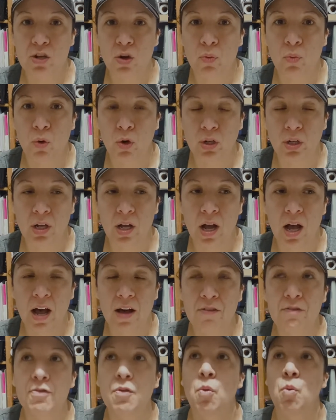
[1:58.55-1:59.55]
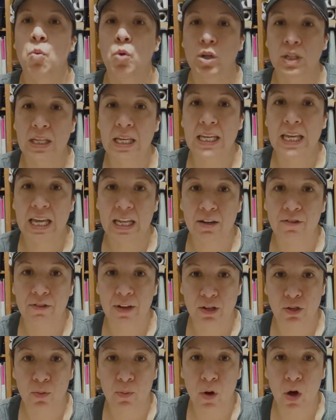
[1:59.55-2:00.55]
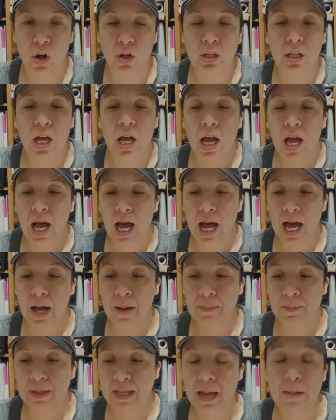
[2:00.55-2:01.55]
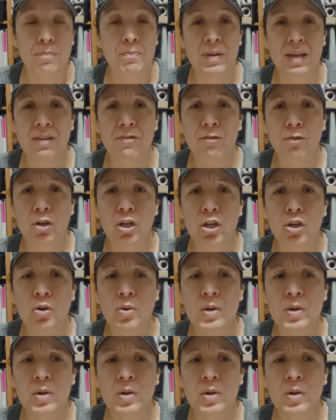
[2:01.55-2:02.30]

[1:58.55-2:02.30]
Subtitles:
of working in a vendor mall can be for you,